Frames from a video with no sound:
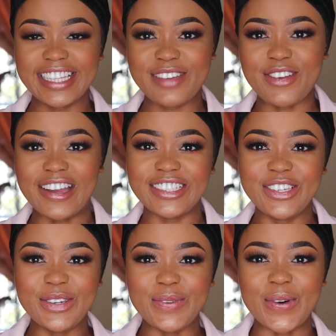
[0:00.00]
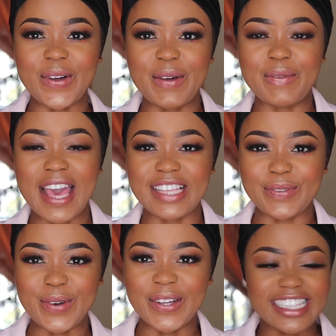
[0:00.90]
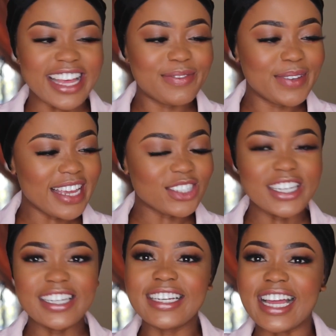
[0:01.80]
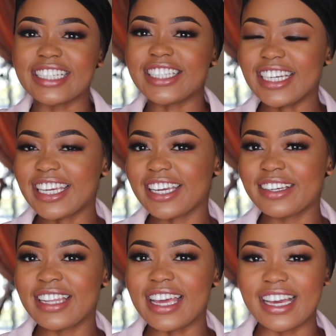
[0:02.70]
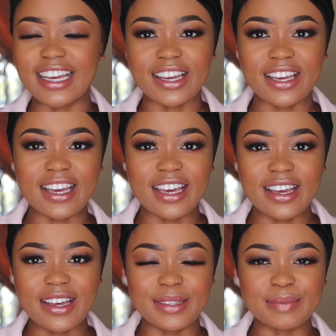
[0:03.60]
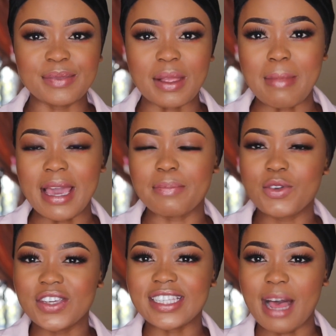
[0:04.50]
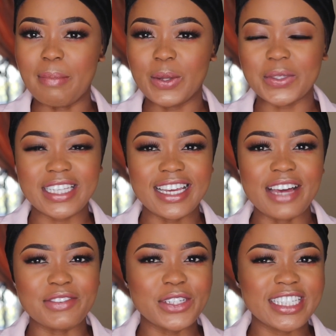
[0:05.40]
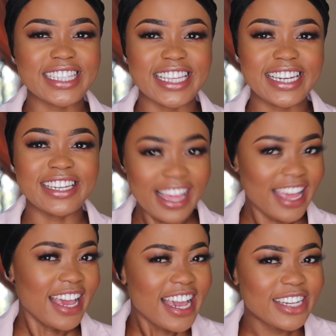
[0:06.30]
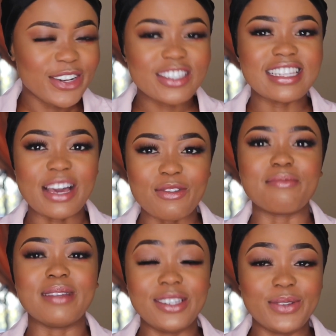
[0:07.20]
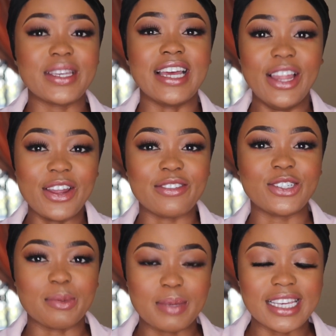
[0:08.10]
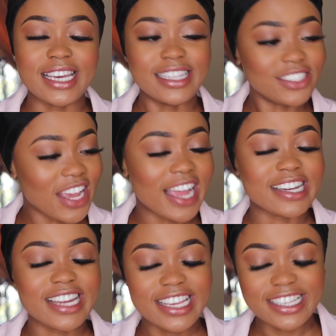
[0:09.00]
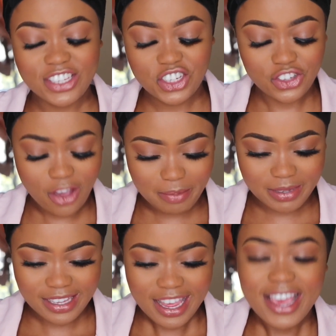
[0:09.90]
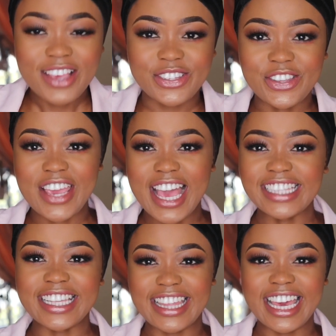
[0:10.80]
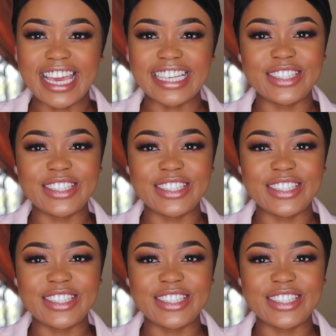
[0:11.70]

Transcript: If you are new, welcome as well. I've been actually like checking like my previous uploads, and I've noticed that it looks like we've been doing a lot of shopping in the Chinese shops. So here's the thing.